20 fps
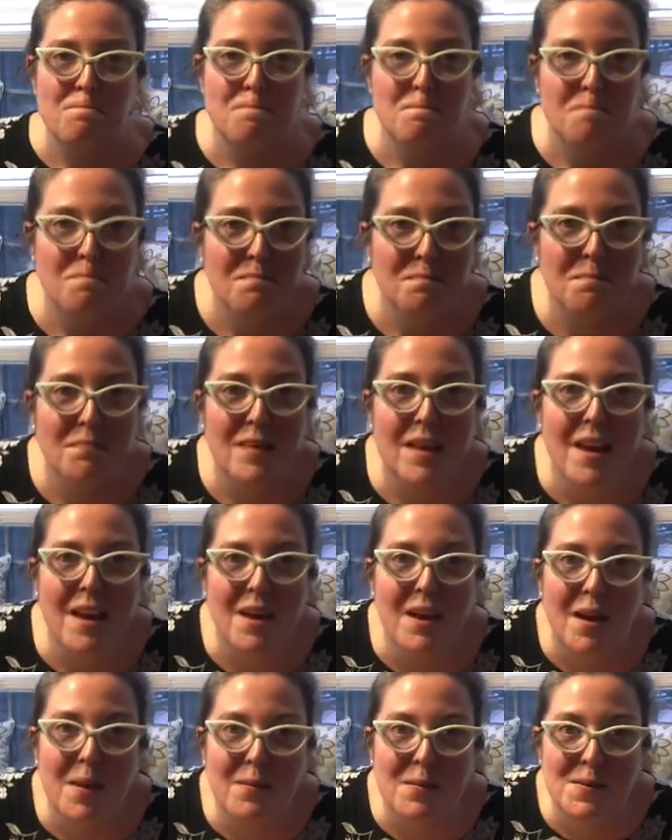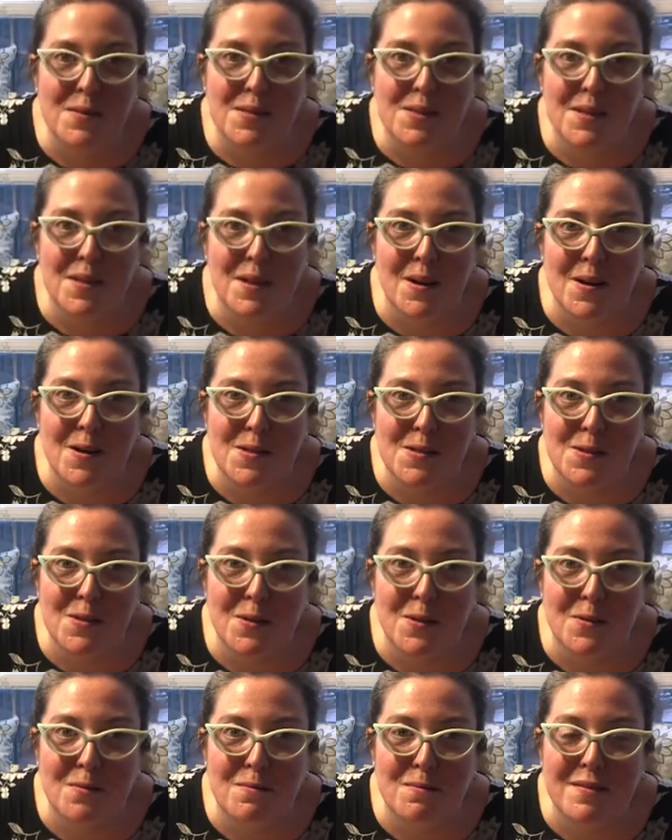And I will see y'all
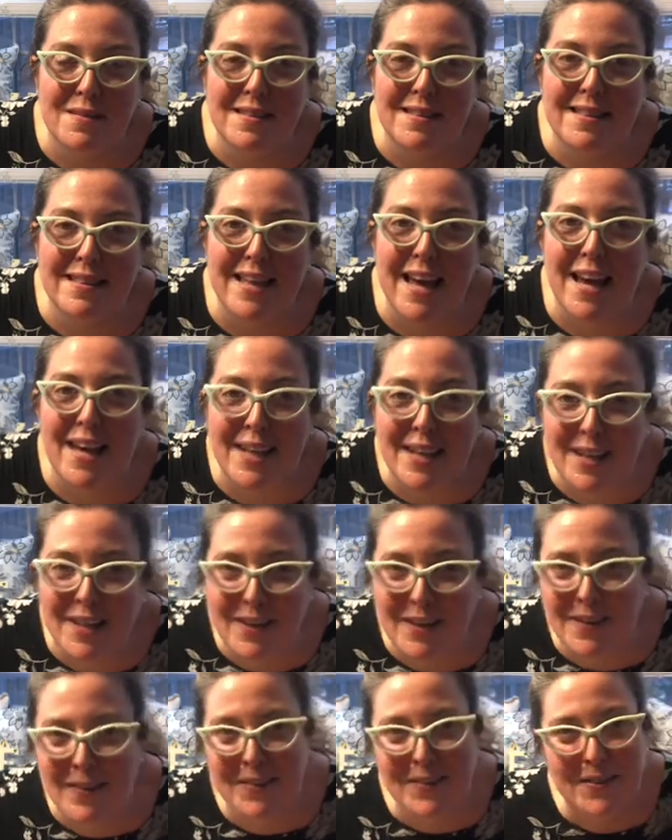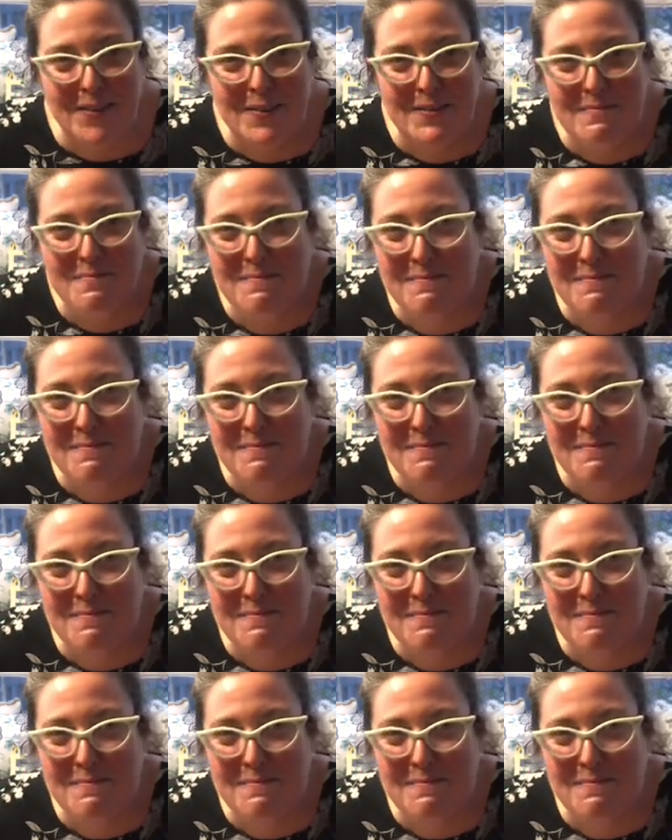soon. Thank you.